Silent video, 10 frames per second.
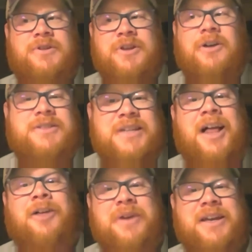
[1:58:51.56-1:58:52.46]
don't
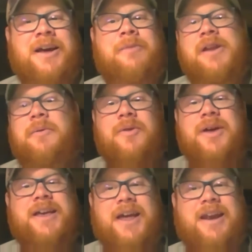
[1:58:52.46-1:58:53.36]
tell me
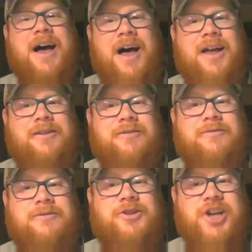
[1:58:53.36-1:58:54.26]
WWE cannot
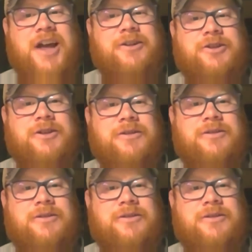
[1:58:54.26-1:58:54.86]
change.